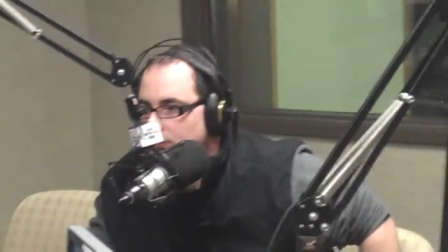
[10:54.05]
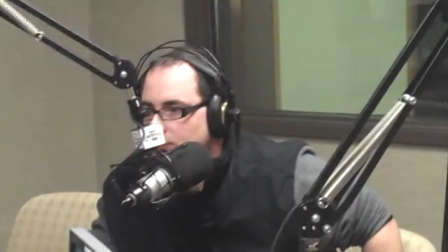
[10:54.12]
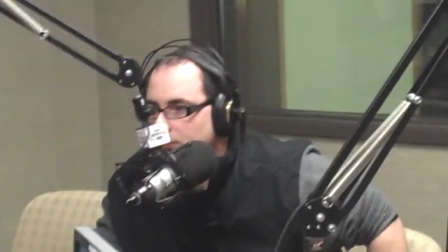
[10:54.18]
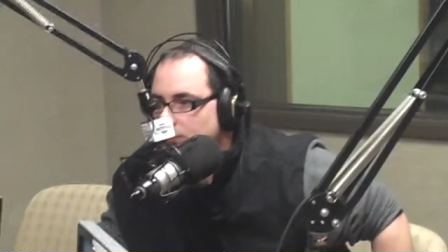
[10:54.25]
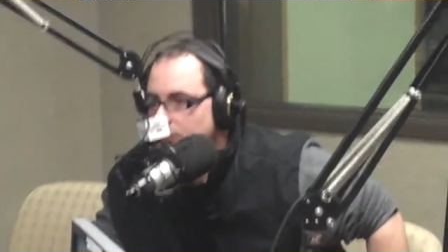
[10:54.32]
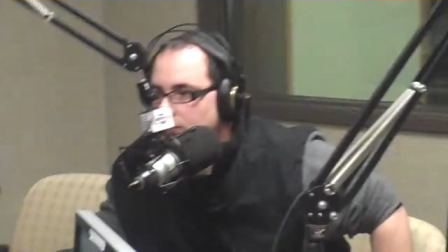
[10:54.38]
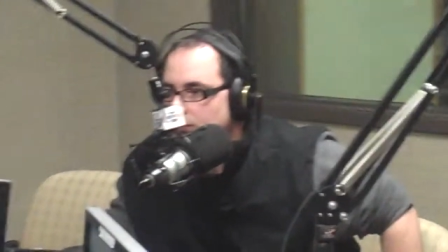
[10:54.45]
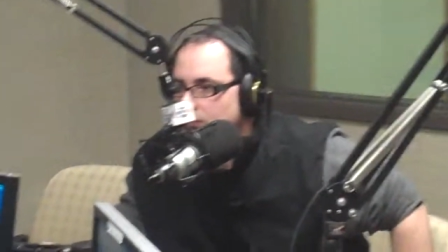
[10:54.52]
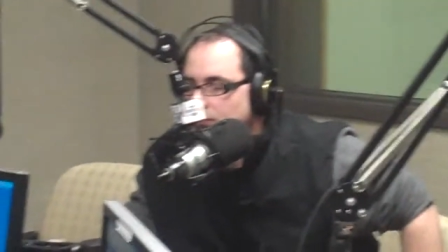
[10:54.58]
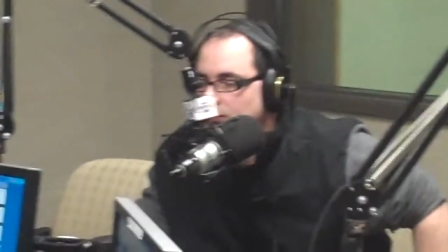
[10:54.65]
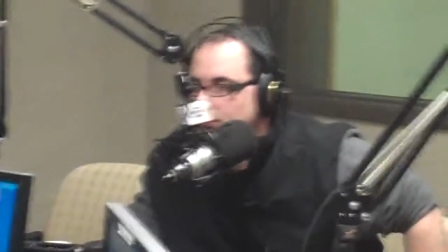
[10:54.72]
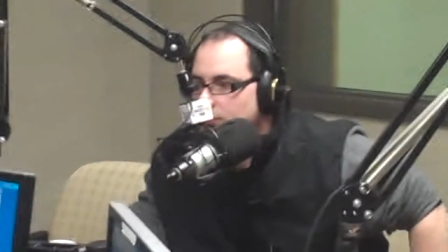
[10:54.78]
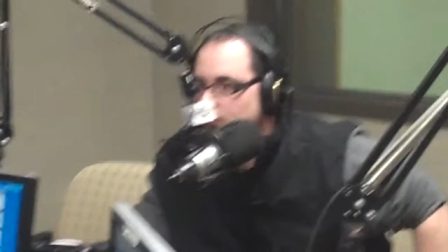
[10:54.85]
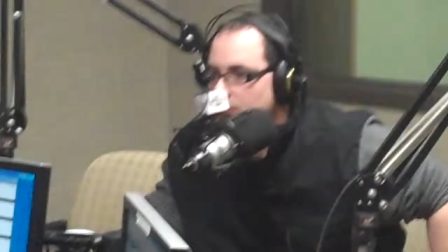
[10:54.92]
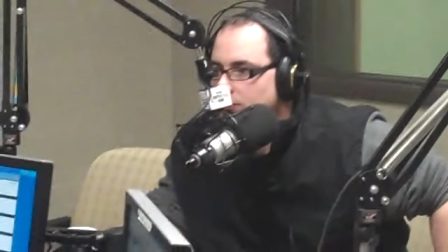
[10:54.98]
and we're
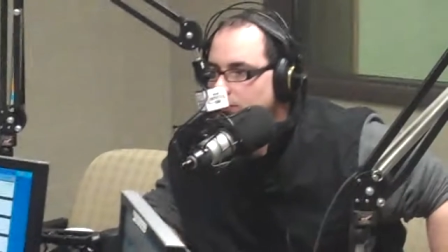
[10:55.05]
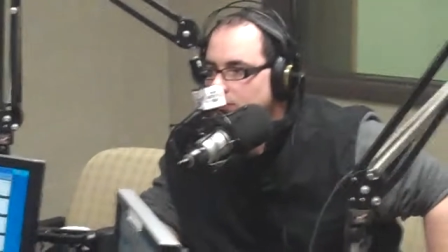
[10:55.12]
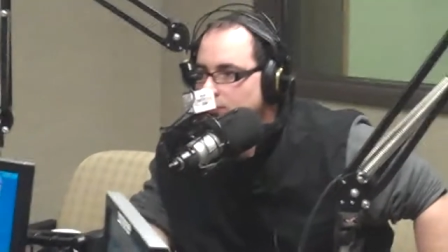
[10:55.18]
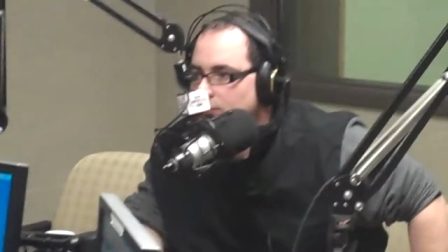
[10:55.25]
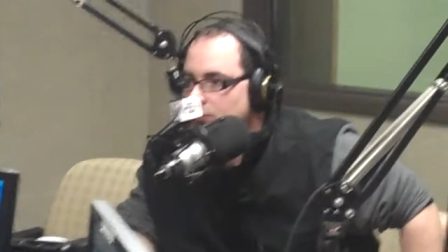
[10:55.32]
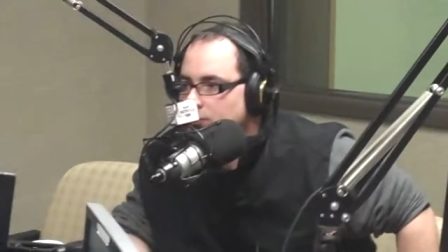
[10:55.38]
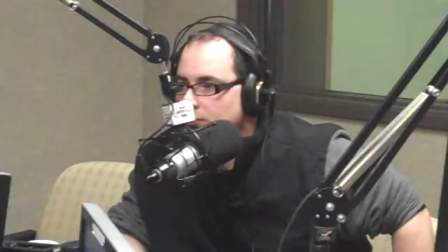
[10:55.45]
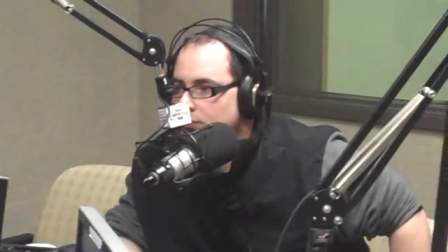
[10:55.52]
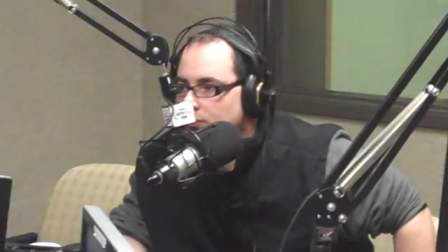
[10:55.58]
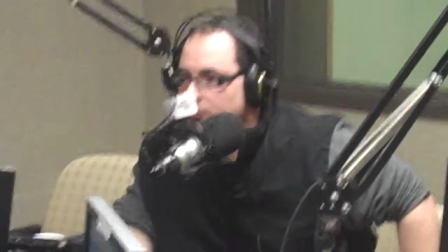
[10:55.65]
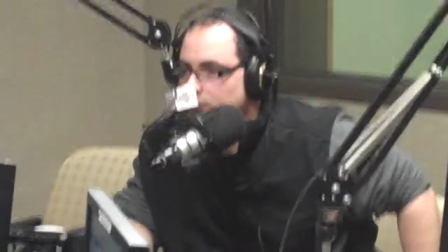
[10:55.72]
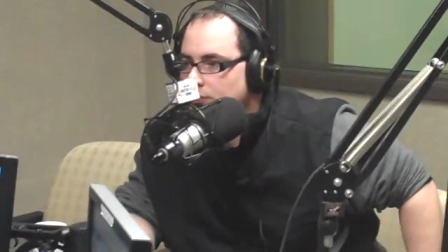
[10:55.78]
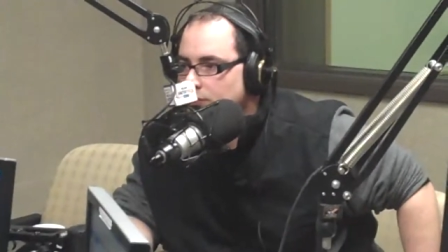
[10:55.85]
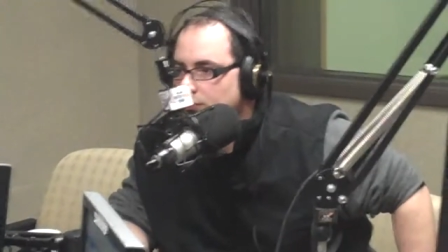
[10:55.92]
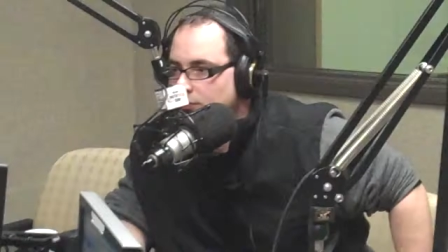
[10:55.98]
going to wrap this up. This
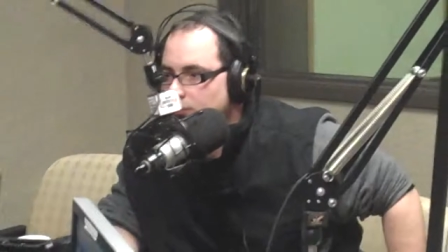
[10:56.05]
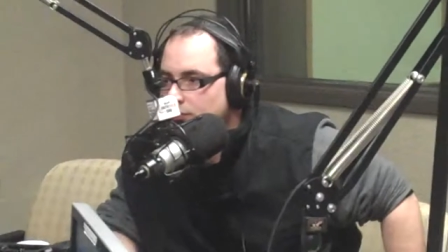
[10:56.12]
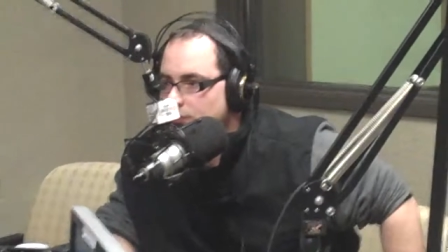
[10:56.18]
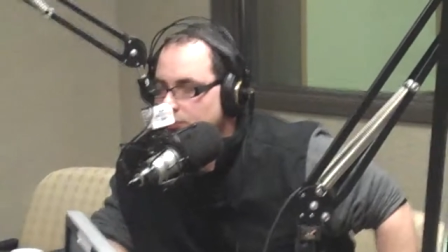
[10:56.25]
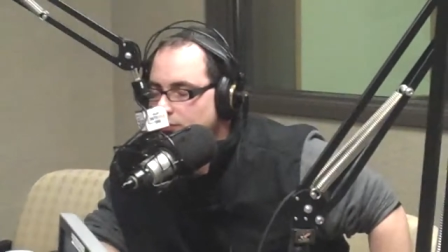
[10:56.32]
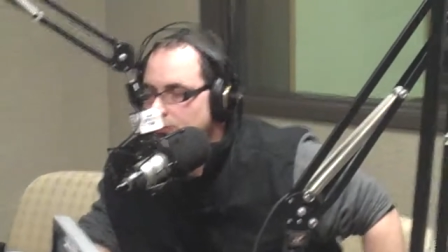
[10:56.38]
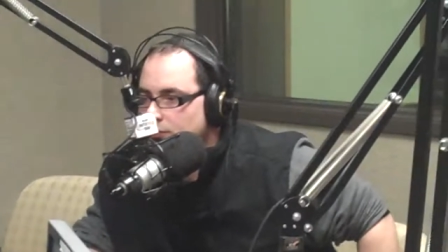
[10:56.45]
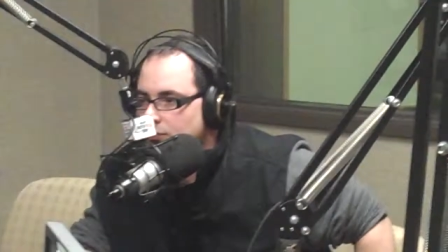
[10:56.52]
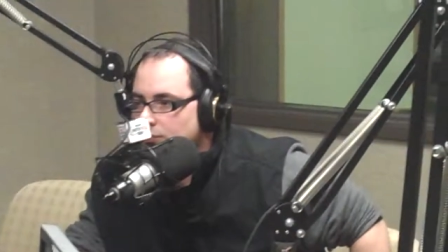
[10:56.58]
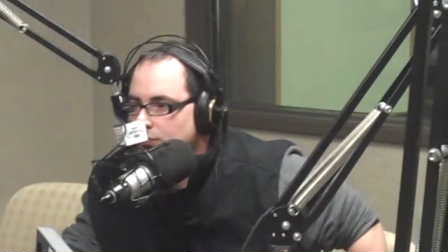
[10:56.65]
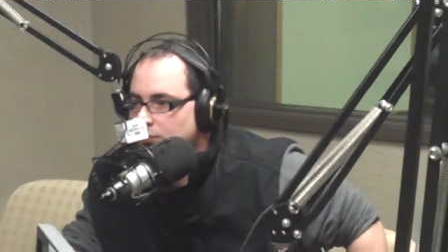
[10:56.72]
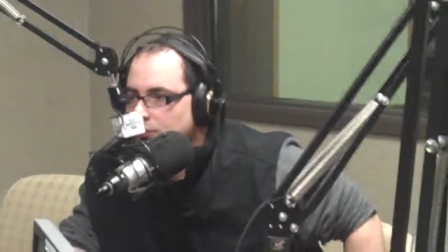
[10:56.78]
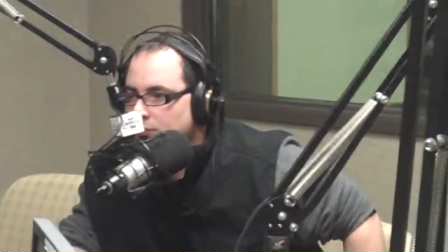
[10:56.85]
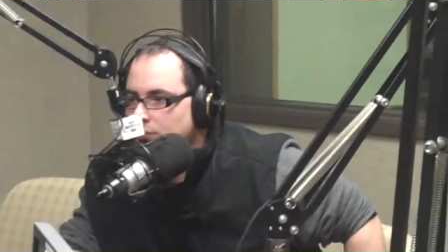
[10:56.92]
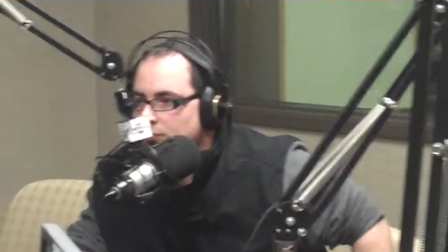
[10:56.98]
is a good
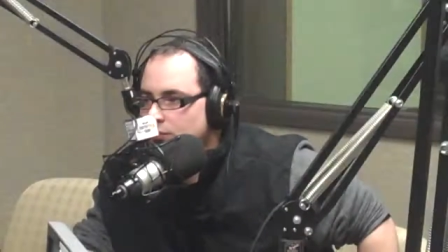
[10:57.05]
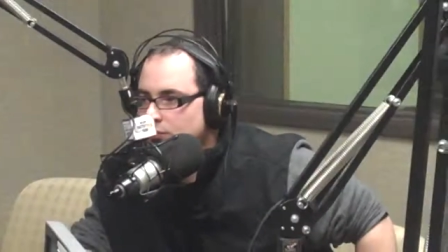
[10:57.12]
interview.